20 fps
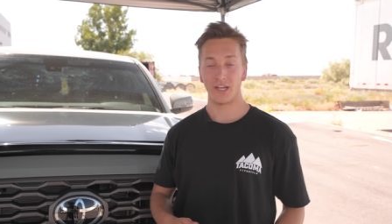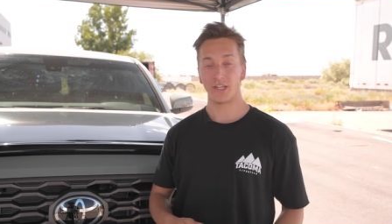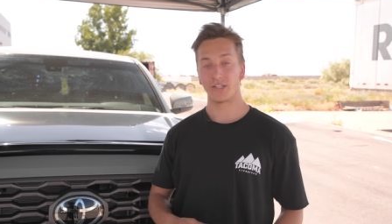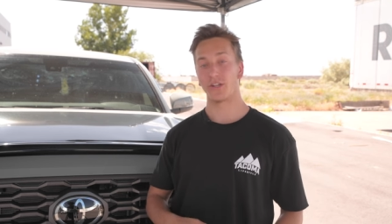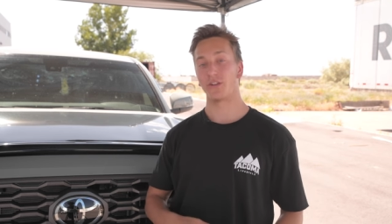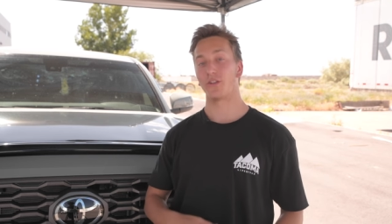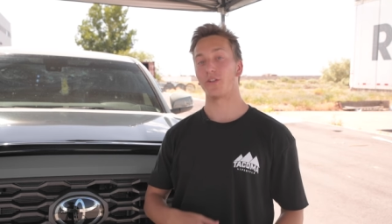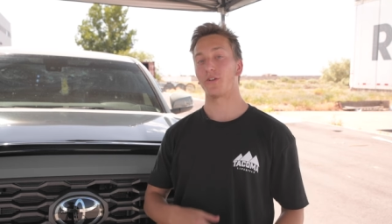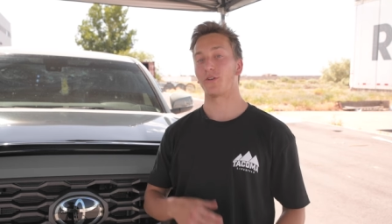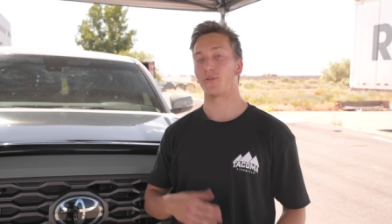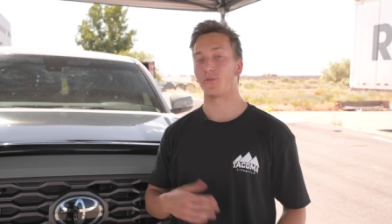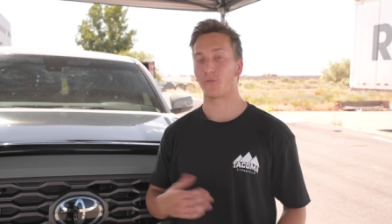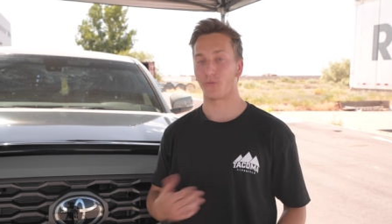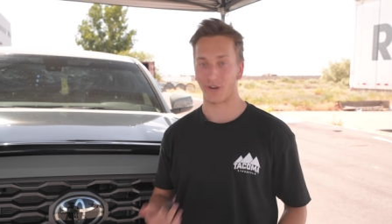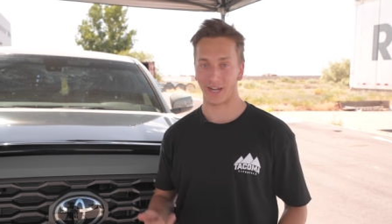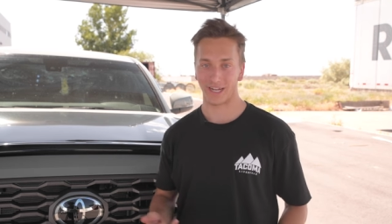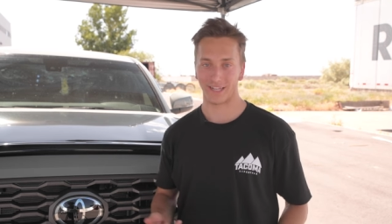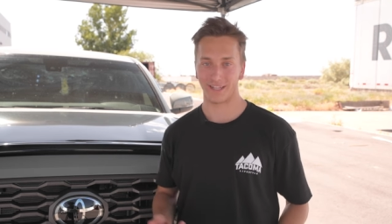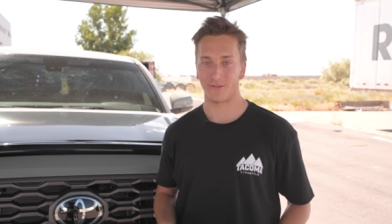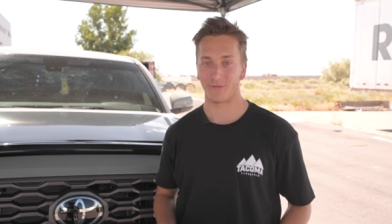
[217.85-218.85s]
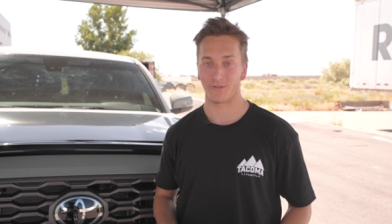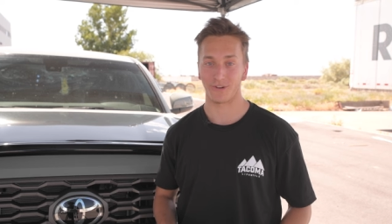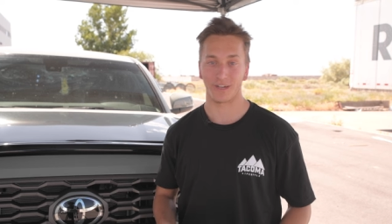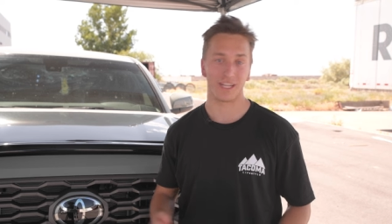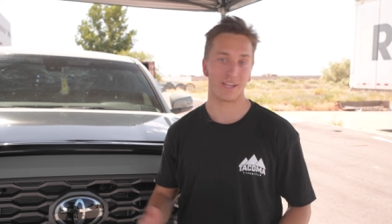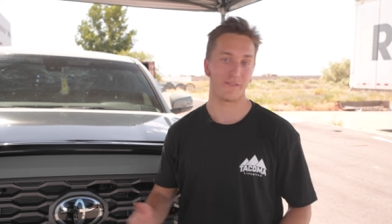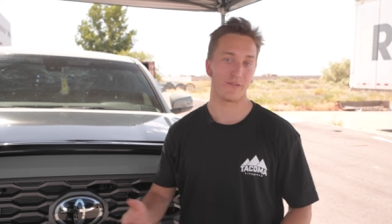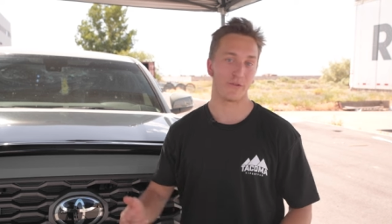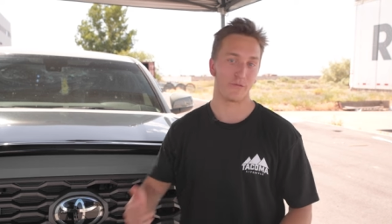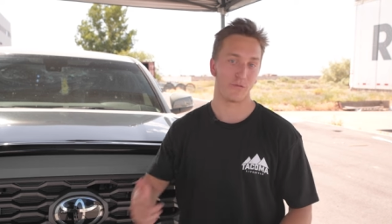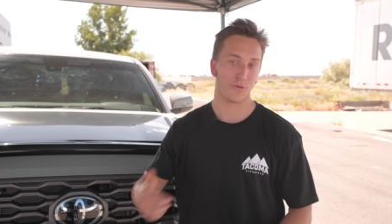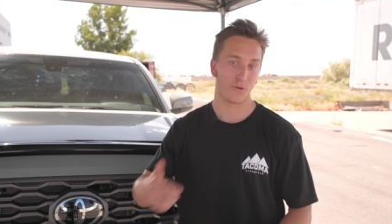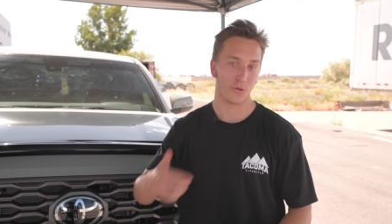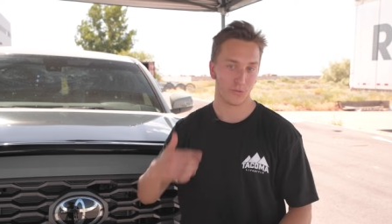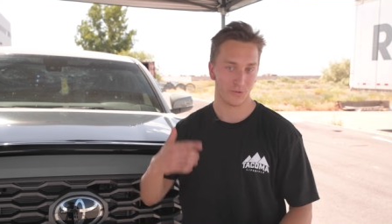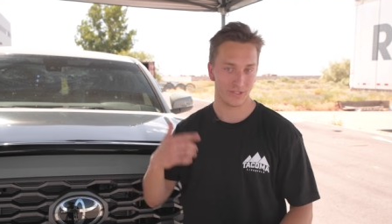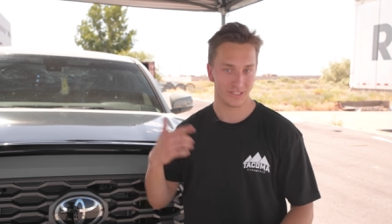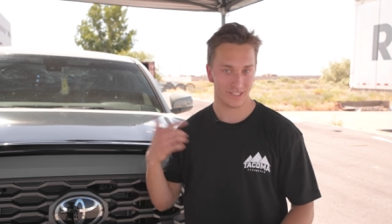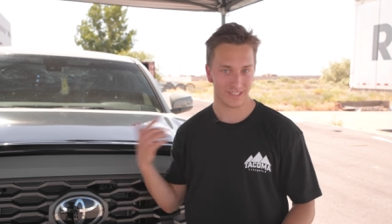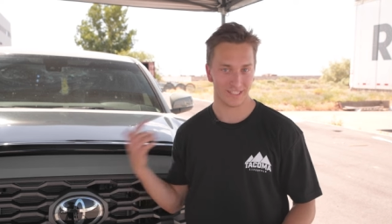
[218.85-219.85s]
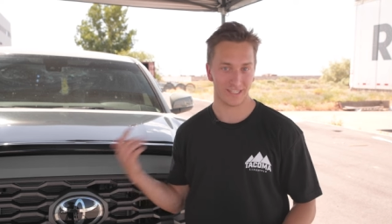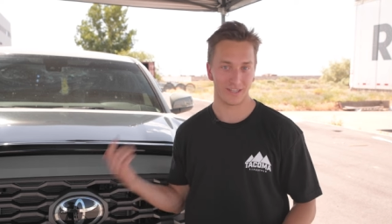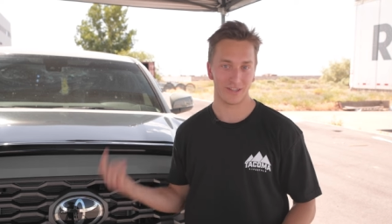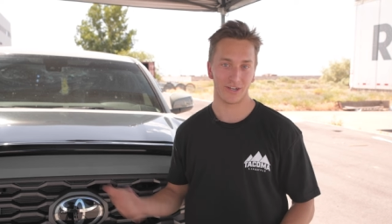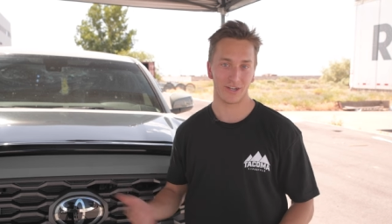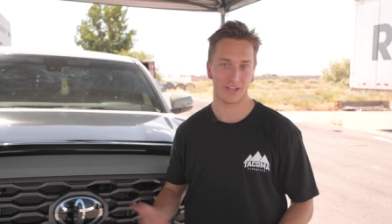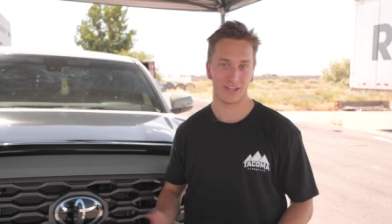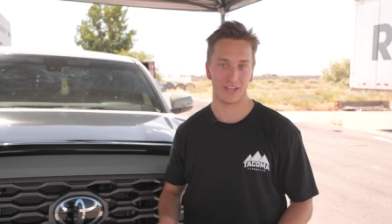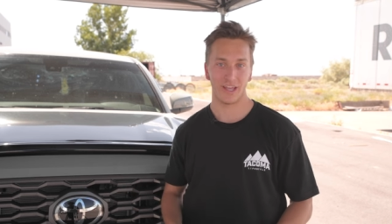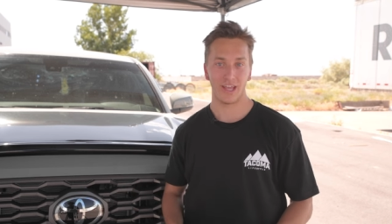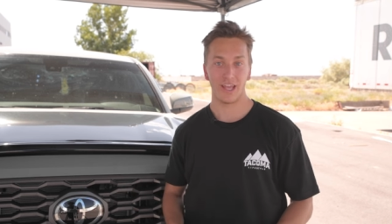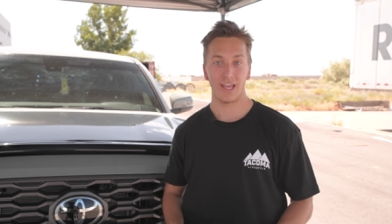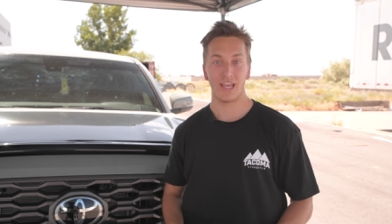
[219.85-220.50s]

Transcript: so they look great. We're gonna give you a full 360 look.